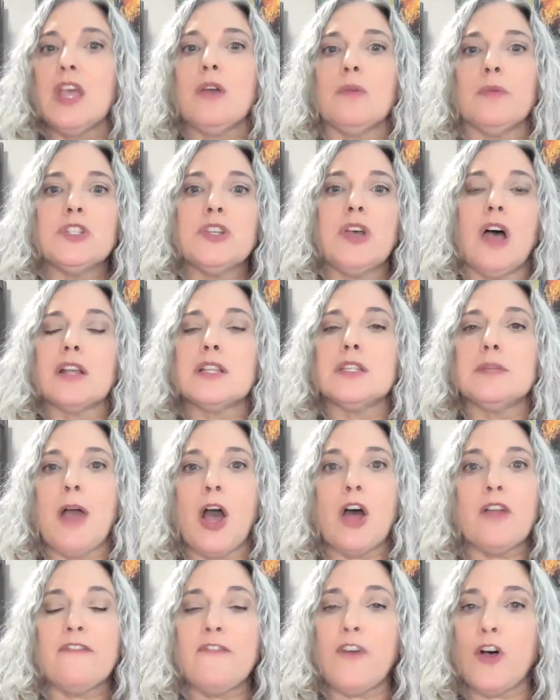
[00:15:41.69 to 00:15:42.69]
We talked
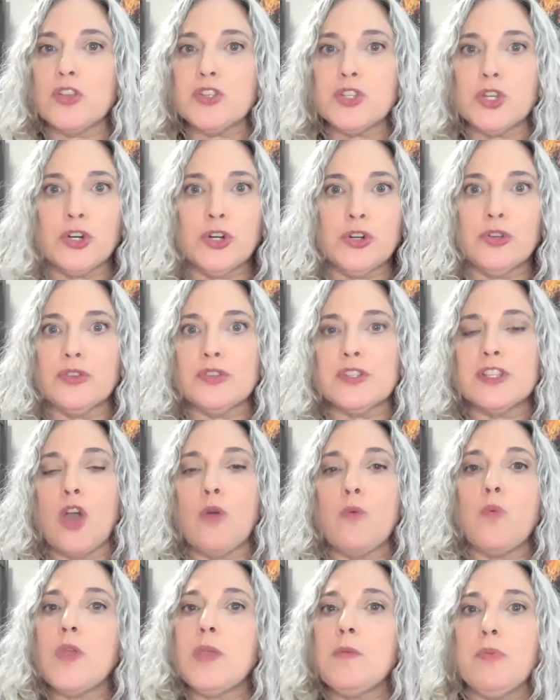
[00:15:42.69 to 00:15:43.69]
about false hurdles
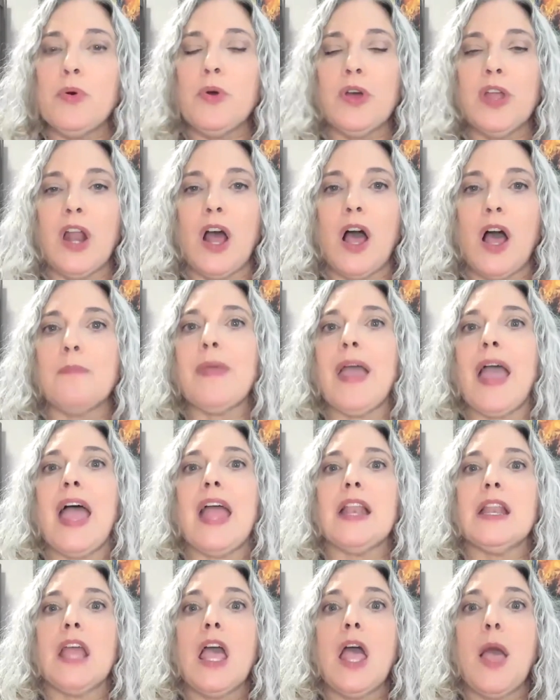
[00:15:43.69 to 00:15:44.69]
that we put up
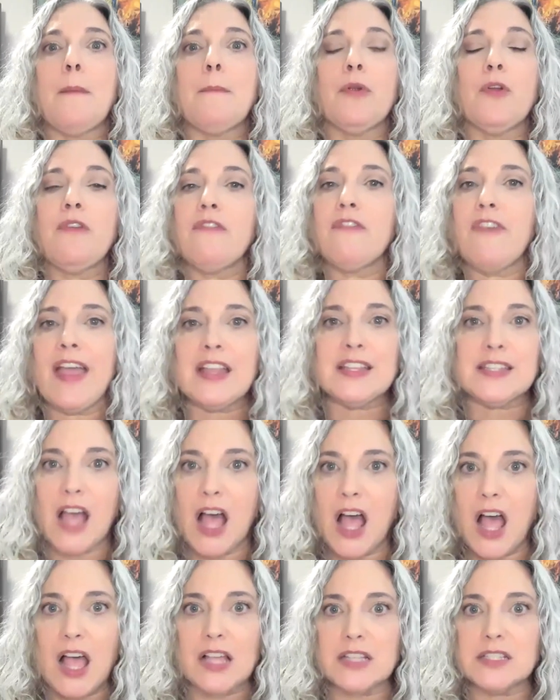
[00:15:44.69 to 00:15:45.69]
and prevent
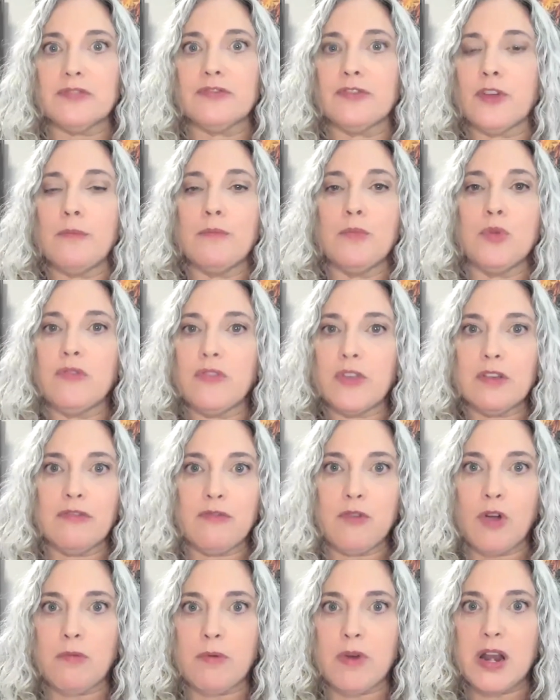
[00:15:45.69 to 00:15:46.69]
us from moving
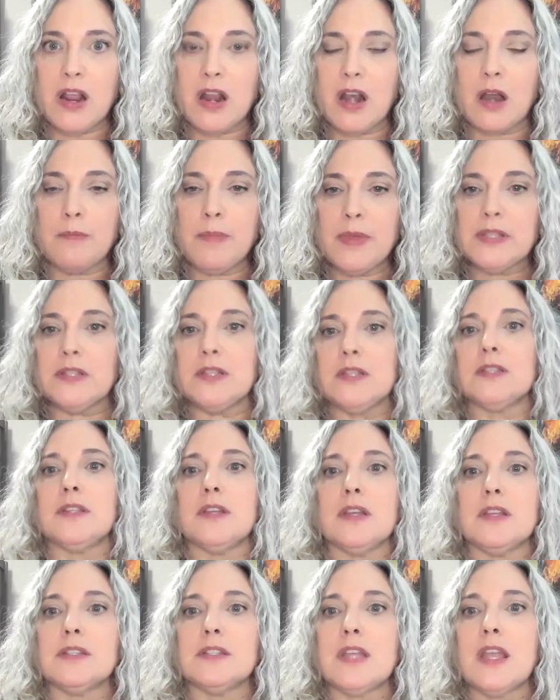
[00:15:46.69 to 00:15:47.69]
forward in our
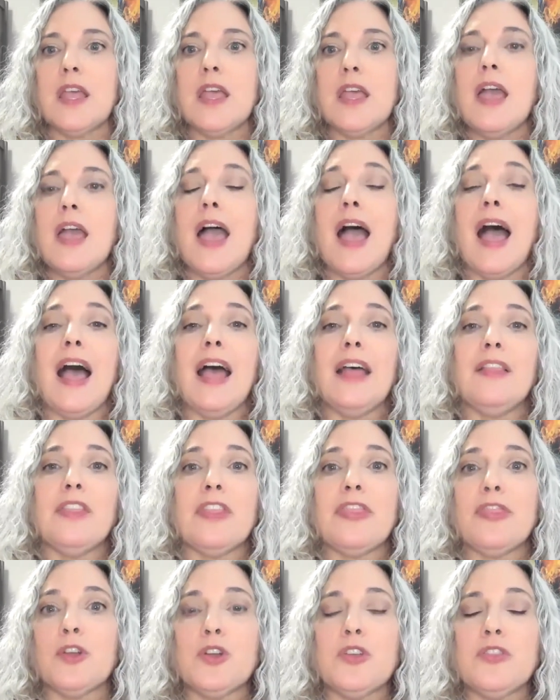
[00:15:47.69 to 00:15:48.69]
businesses. And the
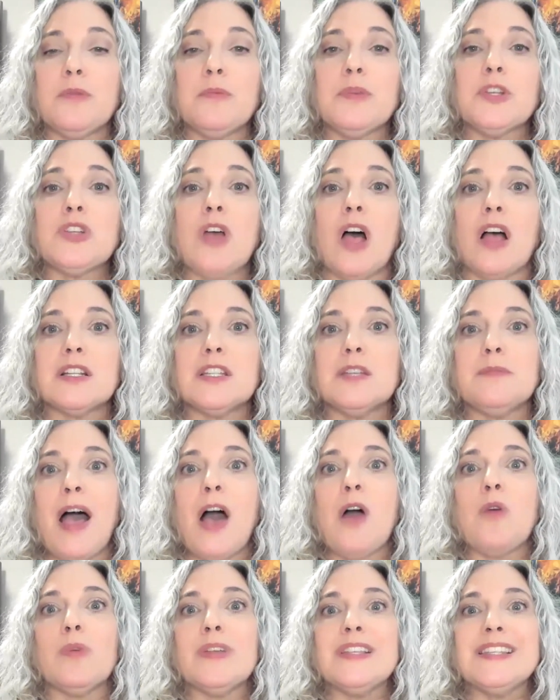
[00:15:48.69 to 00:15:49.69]
third thing we talked
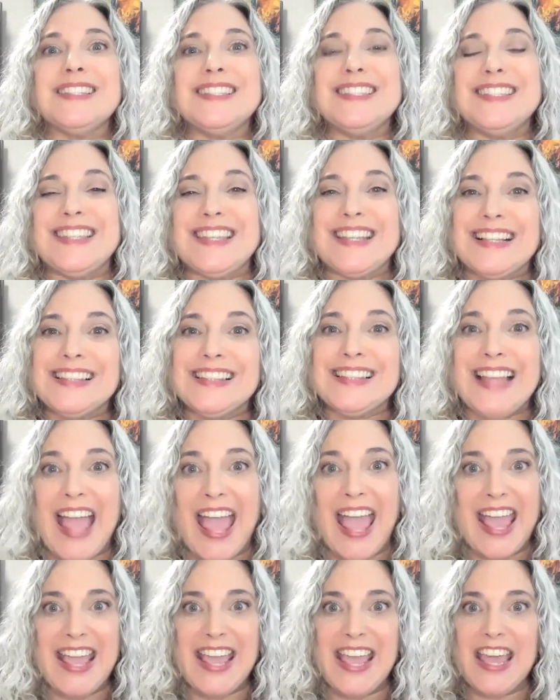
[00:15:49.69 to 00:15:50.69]
about was
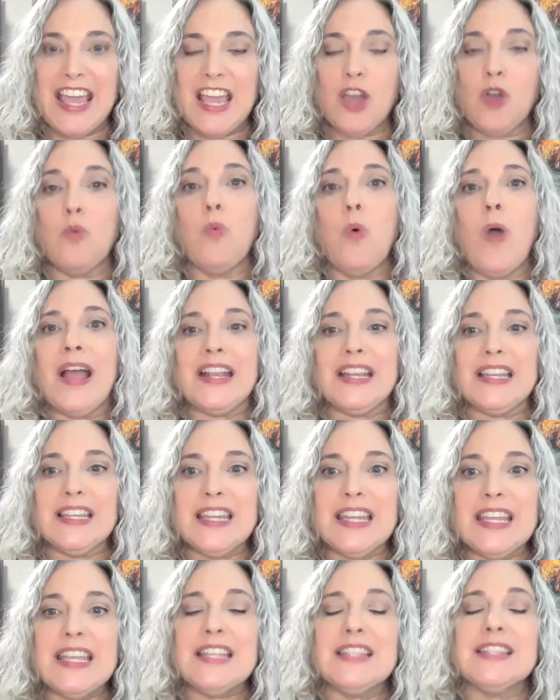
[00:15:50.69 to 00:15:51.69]
delaying what
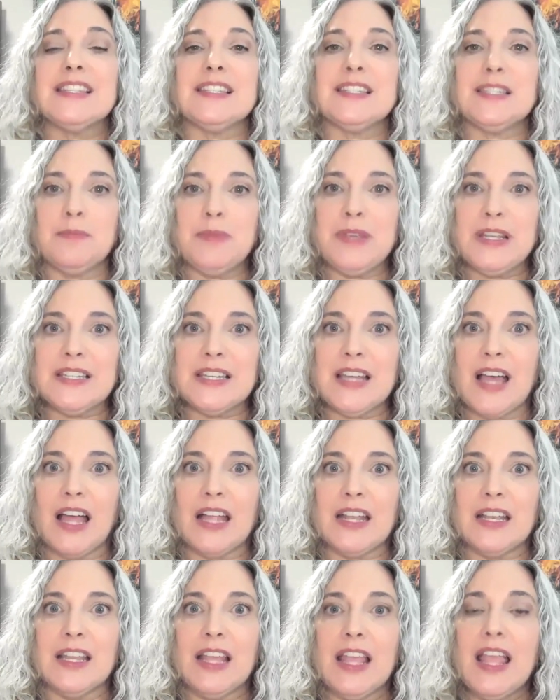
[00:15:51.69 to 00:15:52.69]
needs to be
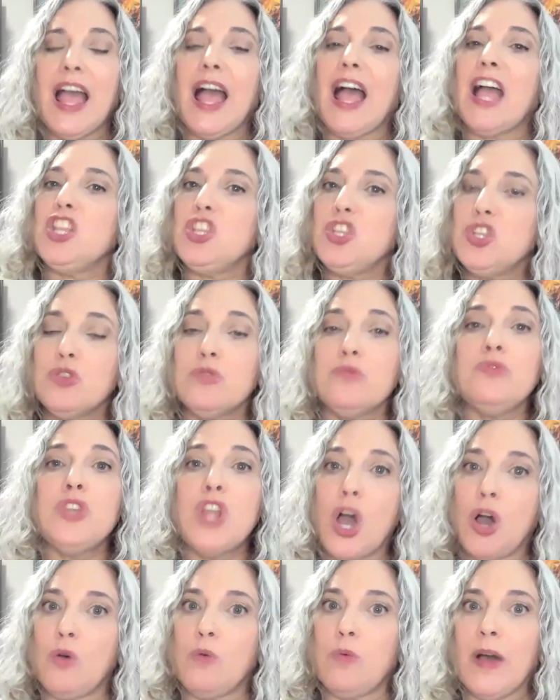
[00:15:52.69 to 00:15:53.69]
done. And you
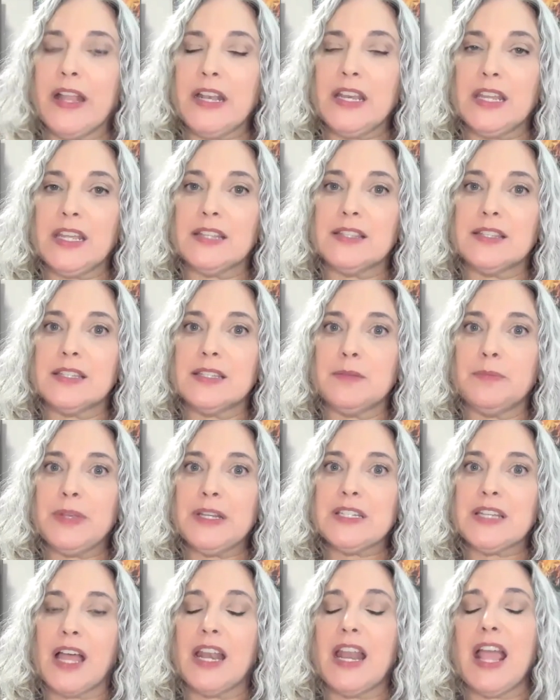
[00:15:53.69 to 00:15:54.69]
know what needs to be
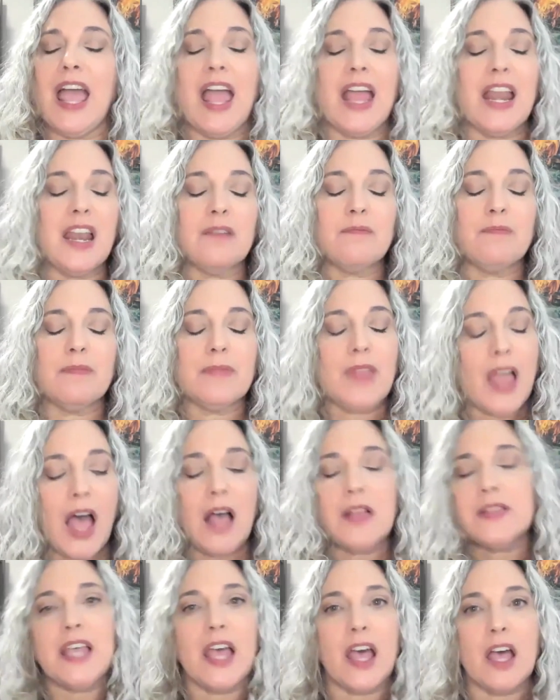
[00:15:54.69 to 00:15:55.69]
done. And
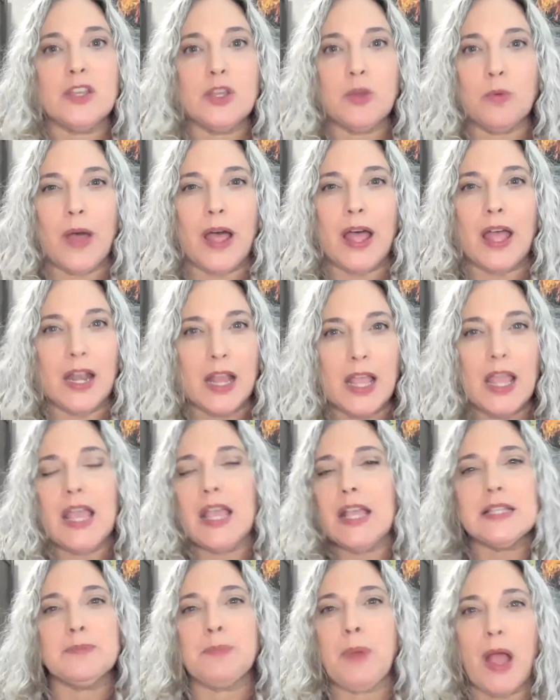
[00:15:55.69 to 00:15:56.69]
I'll tell you what,
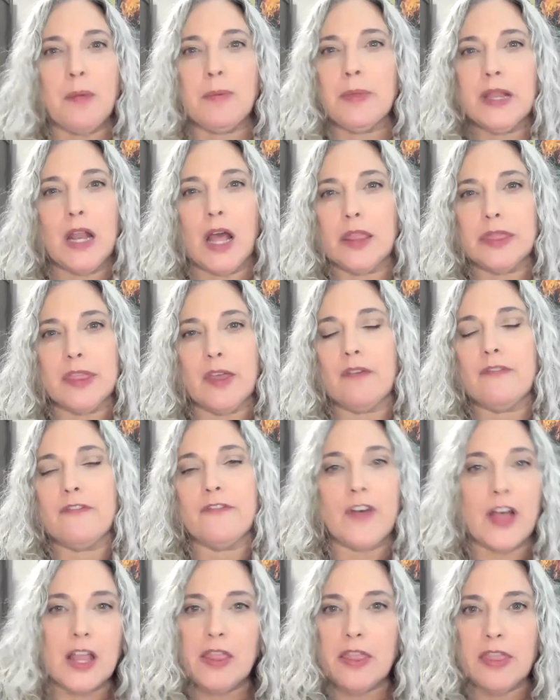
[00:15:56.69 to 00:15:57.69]
it's probably not the
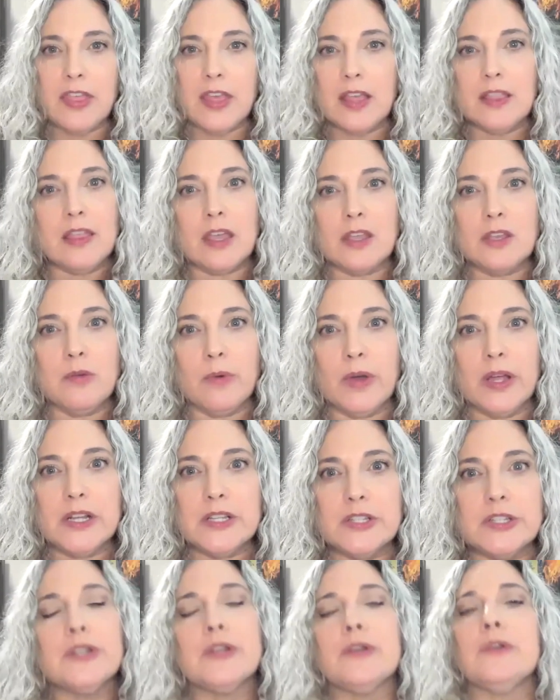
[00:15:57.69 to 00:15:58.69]
fun thing that you want to
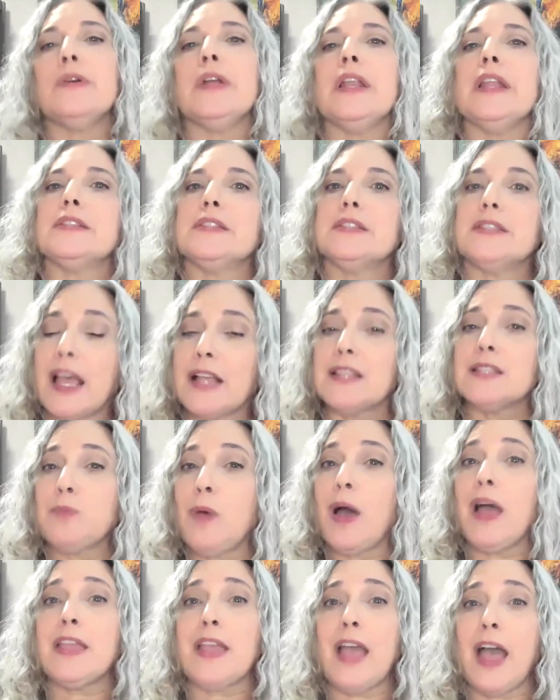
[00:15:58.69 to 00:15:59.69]
do. And that's
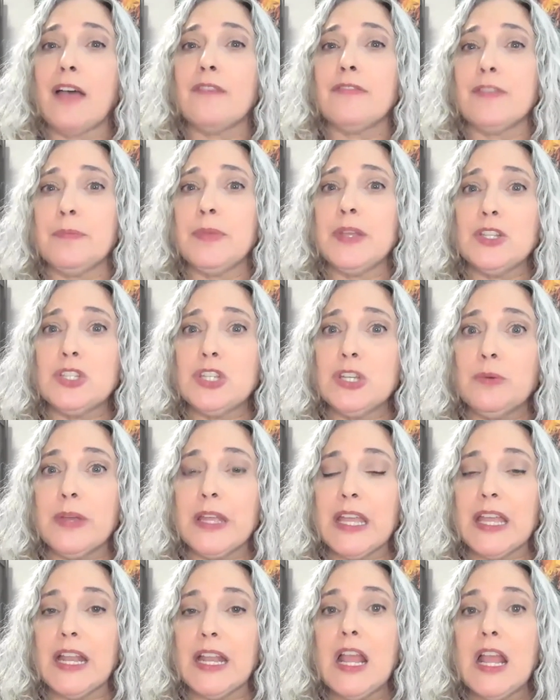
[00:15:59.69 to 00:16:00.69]
why you haven't been
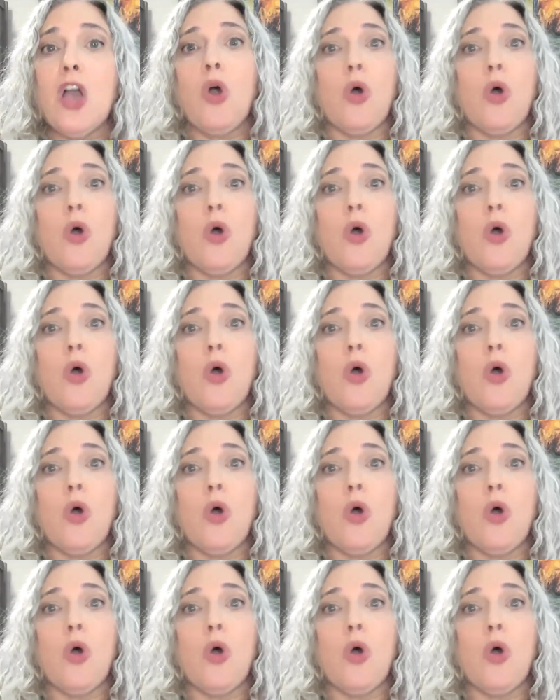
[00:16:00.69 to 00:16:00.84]
doing it.